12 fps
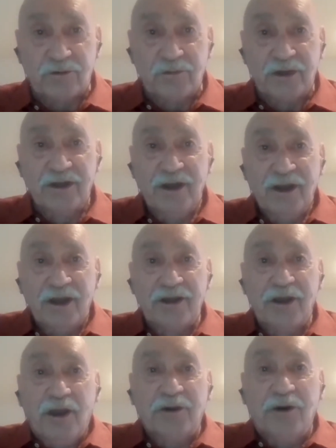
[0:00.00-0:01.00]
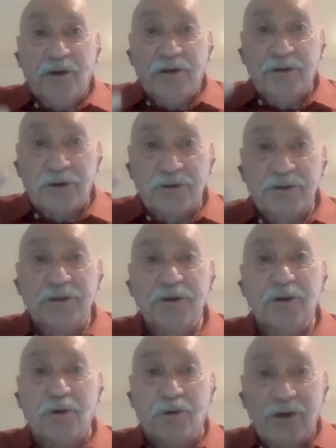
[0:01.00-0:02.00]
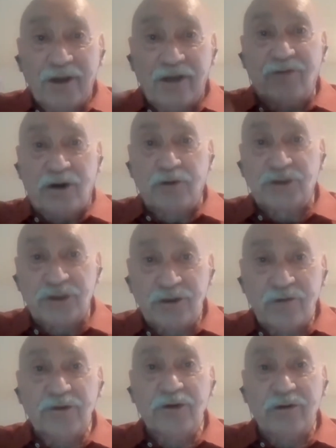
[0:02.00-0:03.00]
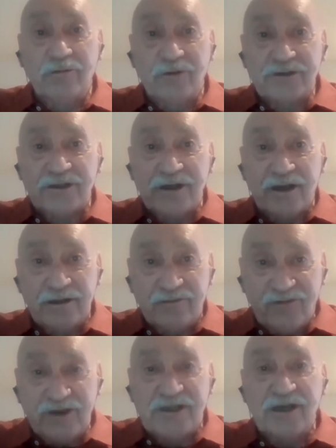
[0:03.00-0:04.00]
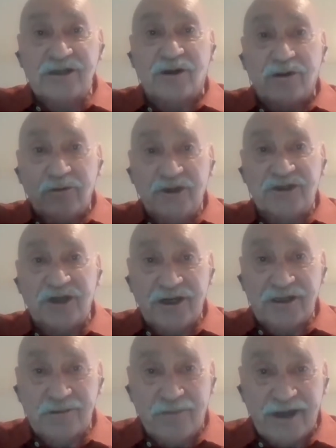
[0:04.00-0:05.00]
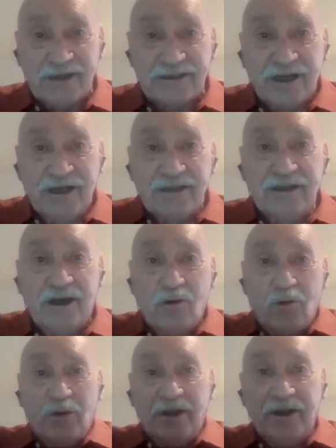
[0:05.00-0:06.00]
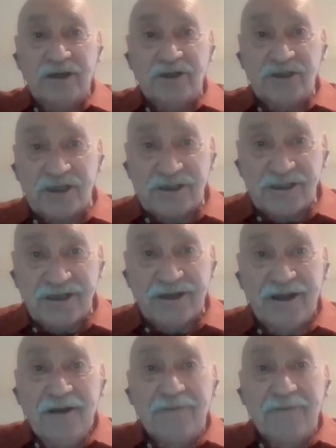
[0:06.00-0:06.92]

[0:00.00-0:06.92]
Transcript: You mean you don't know evolution of universe and physics on which it is based. Now we just uh,